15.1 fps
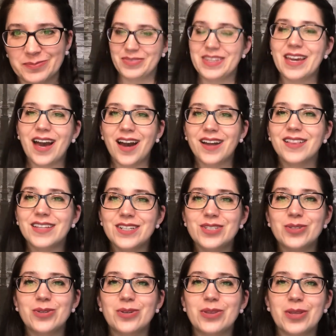The ugly
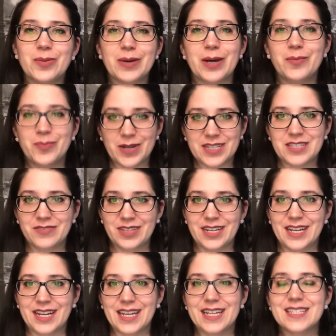truth about
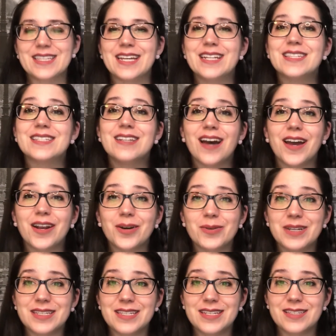breastfeeding is that it's not
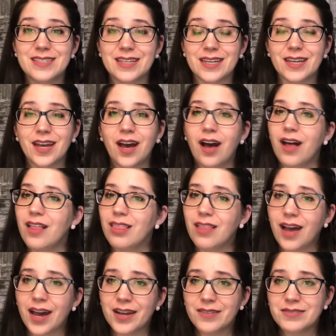always easy. A
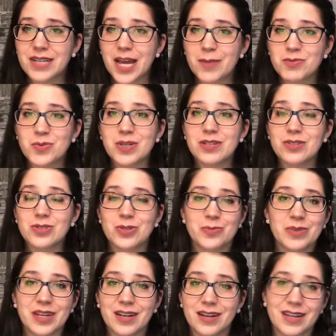lot of times we assume
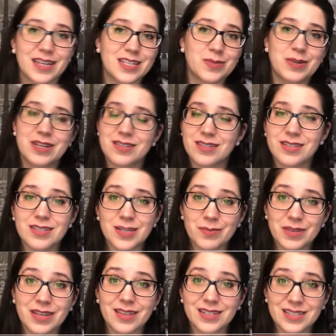that it is because it's
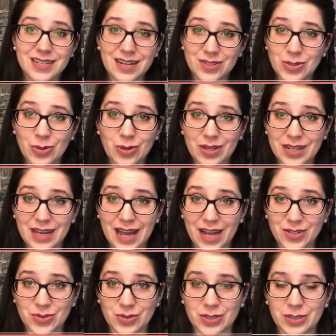something that's totally
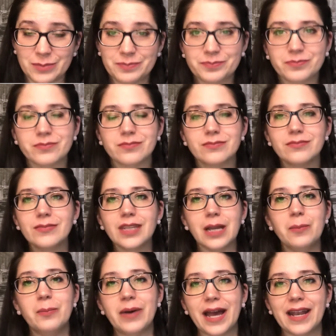natural.
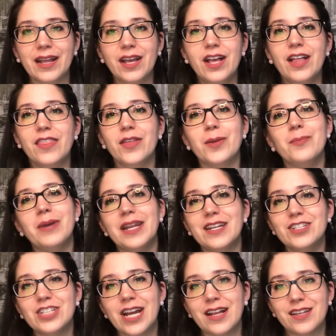But there are many
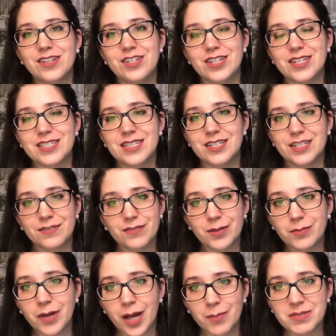challenges that
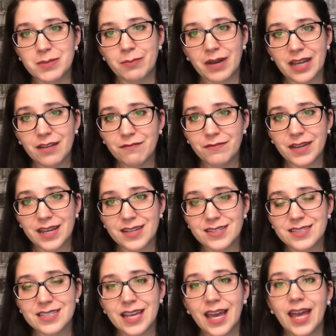different moms might
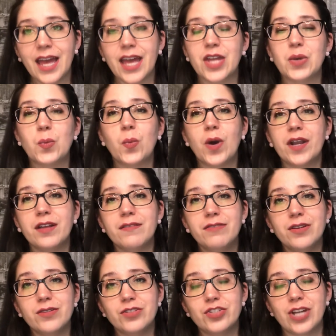face, and one of
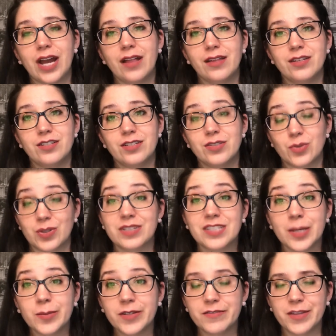those challenges, or
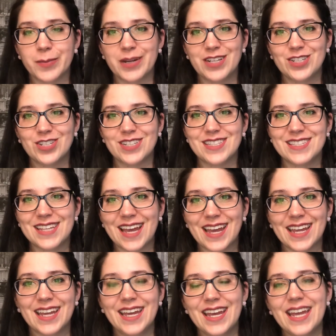some of them I should
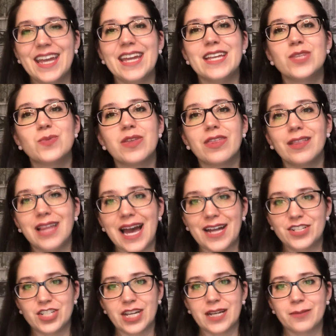say, is with
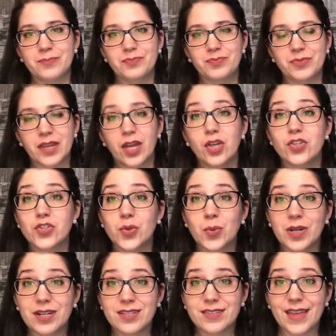latching. So
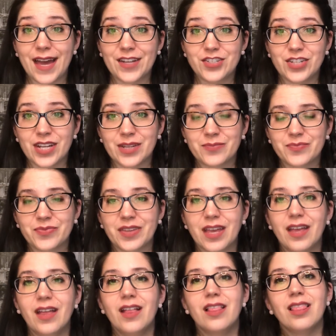what is latching?
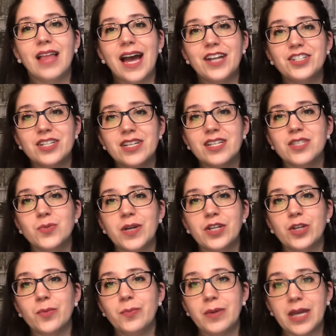Latching is when
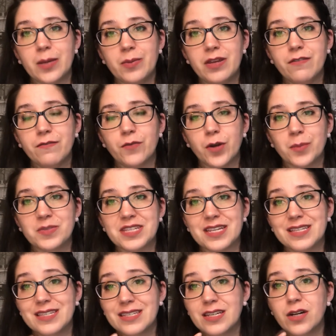your baby forms a
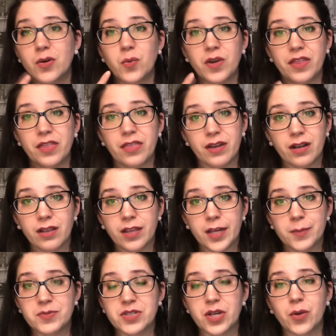seal with their
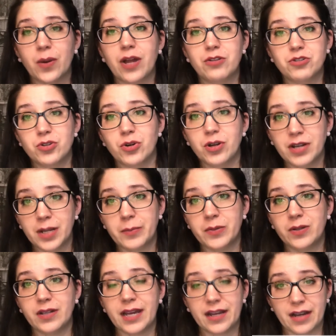lips around your
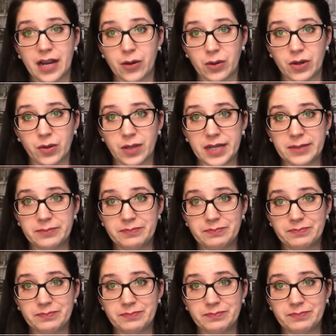nipple and areola.